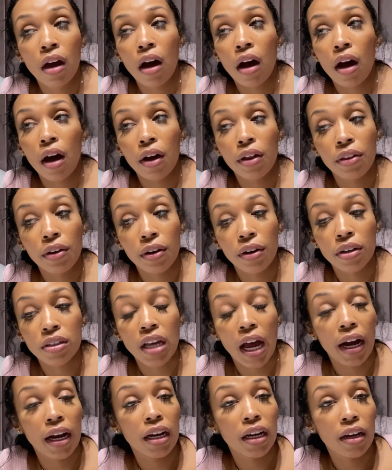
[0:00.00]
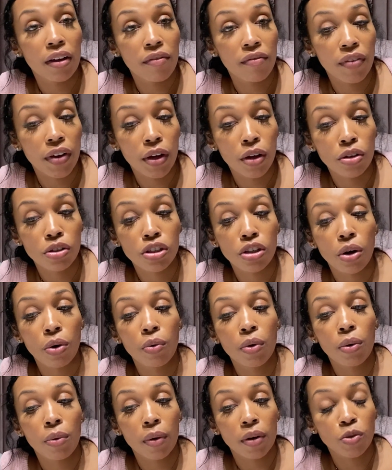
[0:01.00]
others I couldn't feel. So
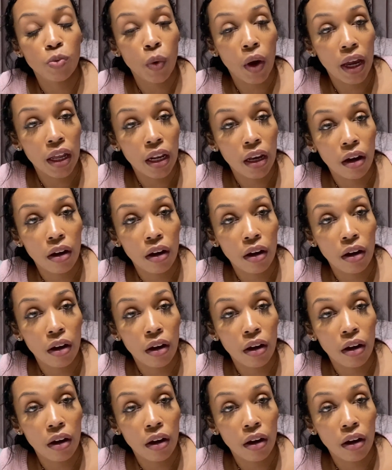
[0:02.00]
we were waiting